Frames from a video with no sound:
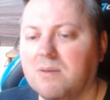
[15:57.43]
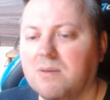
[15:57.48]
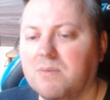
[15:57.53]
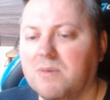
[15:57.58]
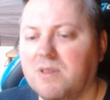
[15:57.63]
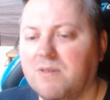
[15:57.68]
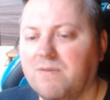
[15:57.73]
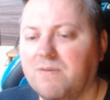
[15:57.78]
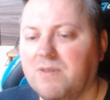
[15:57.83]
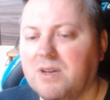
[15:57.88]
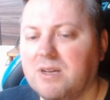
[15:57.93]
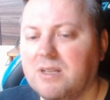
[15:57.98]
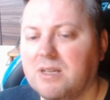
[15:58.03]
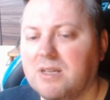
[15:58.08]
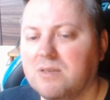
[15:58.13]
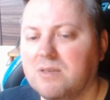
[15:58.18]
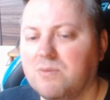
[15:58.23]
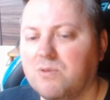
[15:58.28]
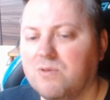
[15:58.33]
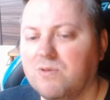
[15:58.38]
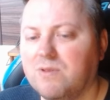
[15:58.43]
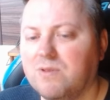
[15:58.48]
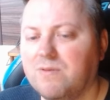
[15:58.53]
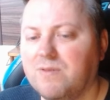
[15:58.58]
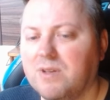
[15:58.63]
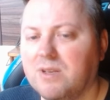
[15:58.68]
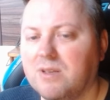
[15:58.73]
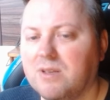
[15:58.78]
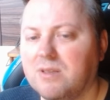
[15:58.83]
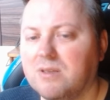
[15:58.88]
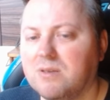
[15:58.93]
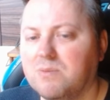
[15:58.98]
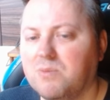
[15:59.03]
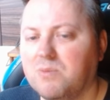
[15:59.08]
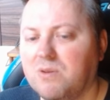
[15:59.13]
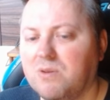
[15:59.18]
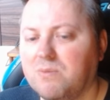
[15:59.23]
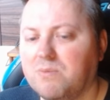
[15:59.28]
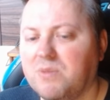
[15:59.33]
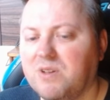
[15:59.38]
And a very nice move defending this
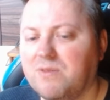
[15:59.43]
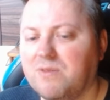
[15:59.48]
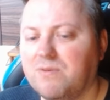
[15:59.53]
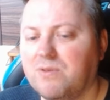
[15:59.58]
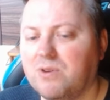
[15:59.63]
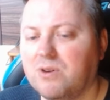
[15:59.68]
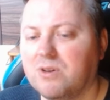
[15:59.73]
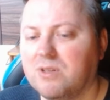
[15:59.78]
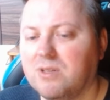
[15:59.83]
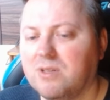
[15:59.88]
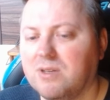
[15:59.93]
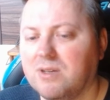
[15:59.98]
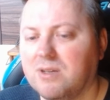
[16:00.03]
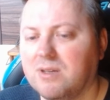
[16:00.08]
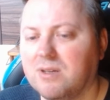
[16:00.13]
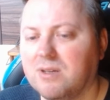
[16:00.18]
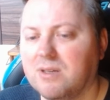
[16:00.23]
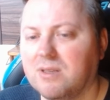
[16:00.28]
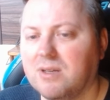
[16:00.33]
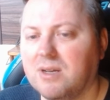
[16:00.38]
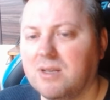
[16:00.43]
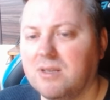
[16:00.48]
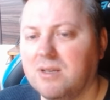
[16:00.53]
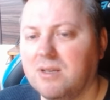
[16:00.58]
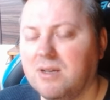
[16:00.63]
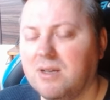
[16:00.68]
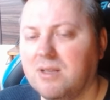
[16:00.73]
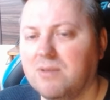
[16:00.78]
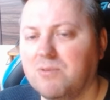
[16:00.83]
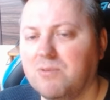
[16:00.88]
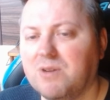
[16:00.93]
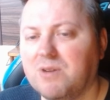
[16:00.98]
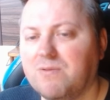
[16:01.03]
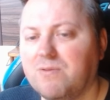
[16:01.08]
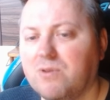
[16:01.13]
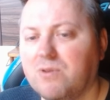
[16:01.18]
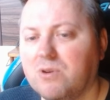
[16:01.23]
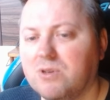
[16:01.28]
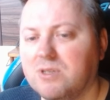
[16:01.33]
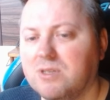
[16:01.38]
pawn before taking that. Yeah, and we're
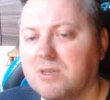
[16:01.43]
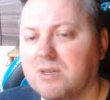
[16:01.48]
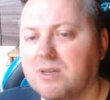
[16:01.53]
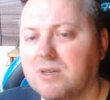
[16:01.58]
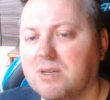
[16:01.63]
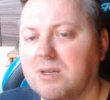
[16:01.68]
forcing